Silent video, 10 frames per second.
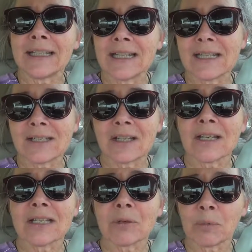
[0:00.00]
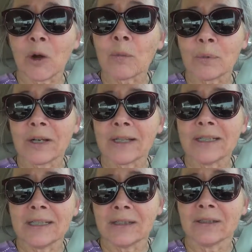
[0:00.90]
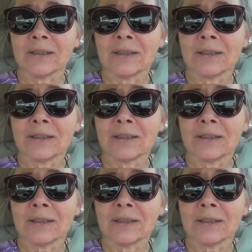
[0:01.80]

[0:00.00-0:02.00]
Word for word: is appropriate here.